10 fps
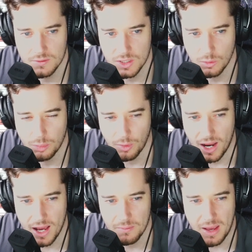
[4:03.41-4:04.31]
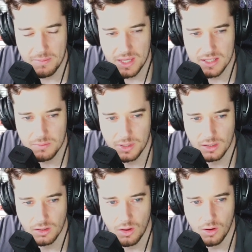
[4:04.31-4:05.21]
Dill Brown, maybe he's a
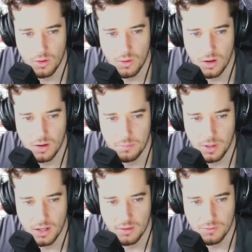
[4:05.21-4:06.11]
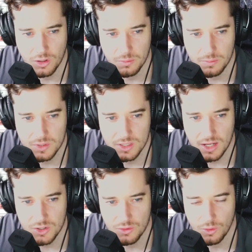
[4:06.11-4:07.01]
bit low, but I've got to
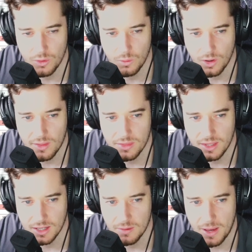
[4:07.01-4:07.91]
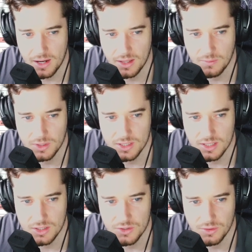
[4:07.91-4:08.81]
stay true to what I think about him with his
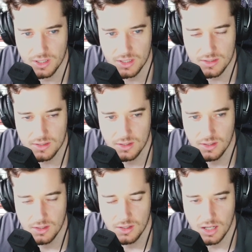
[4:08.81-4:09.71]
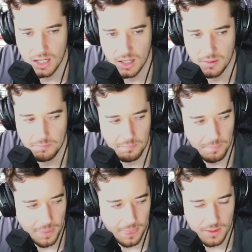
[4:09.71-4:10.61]
injuries.
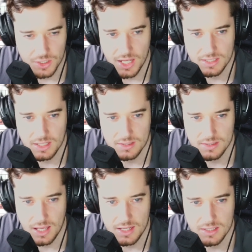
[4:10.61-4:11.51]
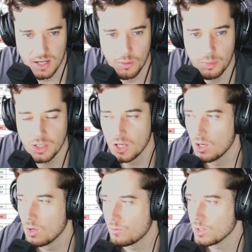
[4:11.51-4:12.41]
The chance he does his ACL, but
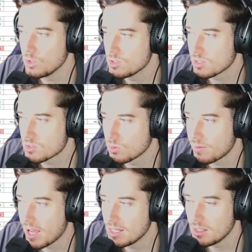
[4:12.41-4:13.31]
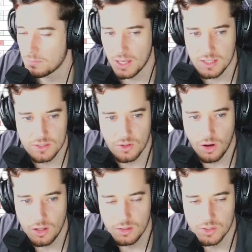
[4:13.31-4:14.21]
if we use the sort of ADP
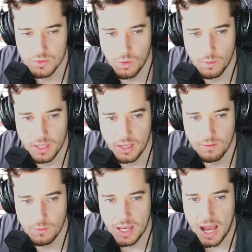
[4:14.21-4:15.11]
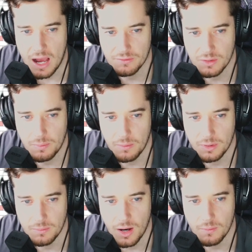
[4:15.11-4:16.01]
style and just what we're hearing, we have to
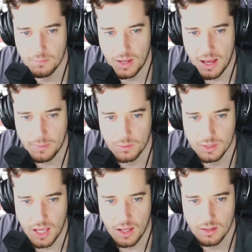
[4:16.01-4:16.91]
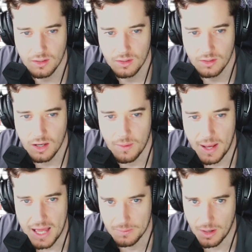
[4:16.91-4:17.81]
bump him up. Happy with that. I
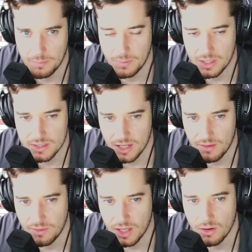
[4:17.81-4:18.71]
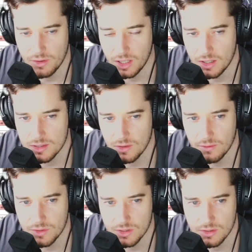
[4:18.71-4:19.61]
had him up as an FE over here, so
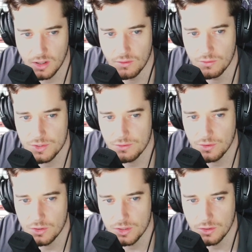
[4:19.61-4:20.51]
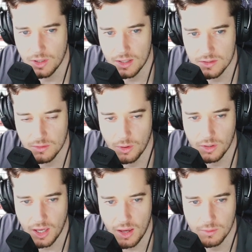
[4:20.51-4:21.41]
I obviously forgot to do that, so I'm
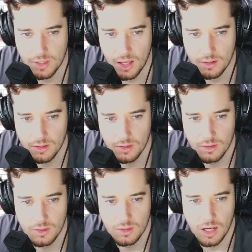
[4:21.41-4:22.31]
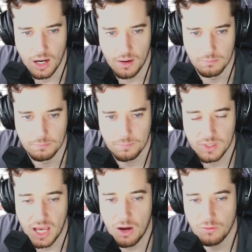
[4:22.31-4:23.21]
okay with that.
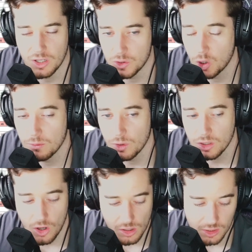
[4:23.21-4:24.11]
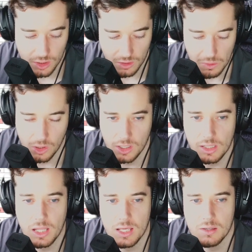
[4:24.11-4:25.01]
Galvin, I took him really early in the community
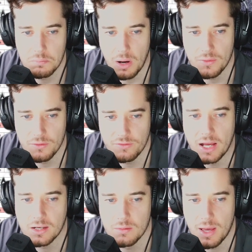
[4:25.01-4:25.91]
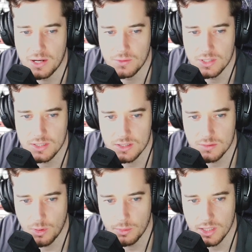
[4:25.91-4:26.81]
league, but the fact of the matter is this
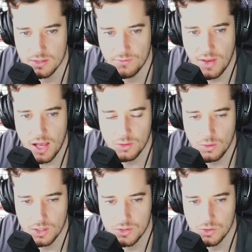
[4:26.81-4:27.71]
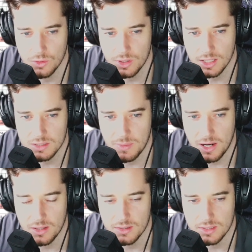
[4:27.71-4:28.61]
is probably his value. I do think he's
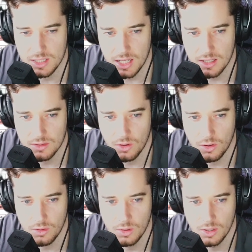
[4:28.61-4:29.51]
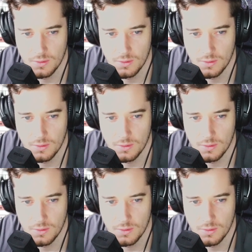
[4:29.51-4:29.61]
better than Dearden though.